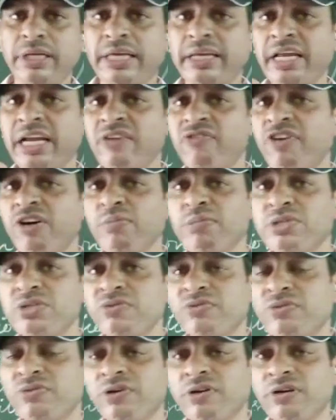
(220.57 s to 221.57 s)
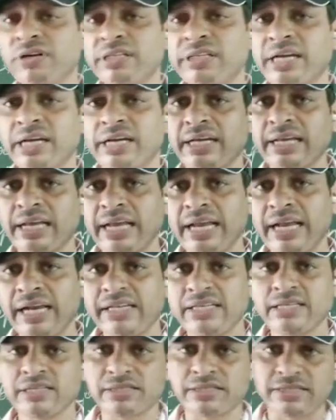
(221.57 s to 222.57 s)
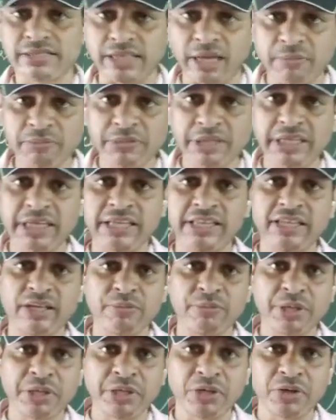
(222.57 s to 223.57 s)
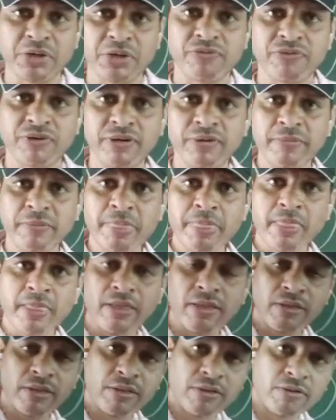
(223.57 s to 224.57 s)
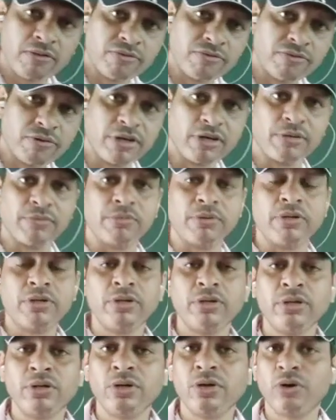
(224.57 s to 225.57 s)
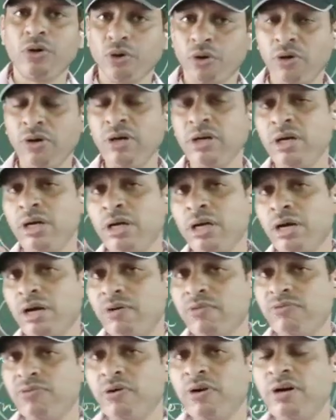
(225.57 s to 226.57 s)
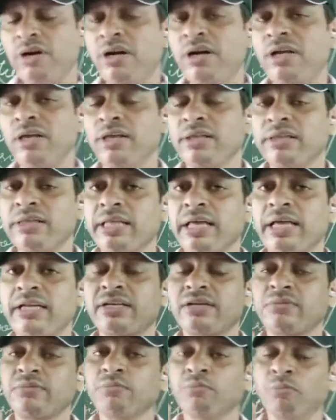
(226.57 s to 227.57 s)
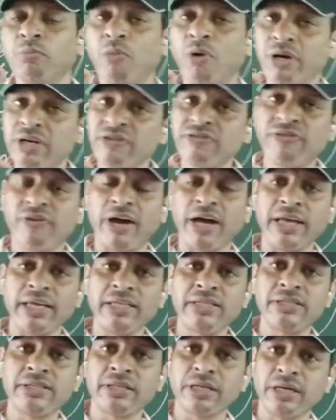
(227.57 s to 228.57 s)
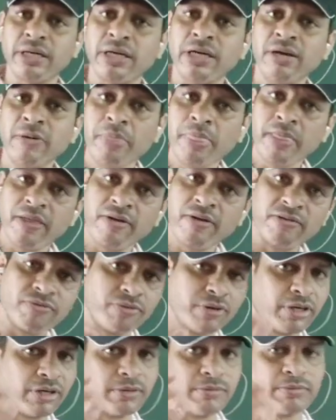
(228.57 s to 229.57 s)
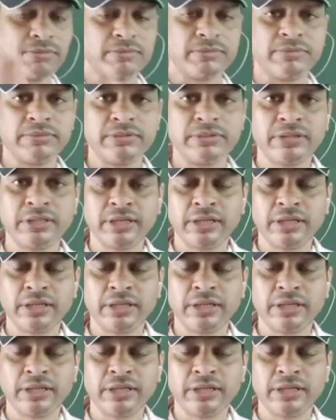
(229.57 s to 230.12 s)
An adverb is a word that adds something in the meaning of a verb or a word that modifies a verb.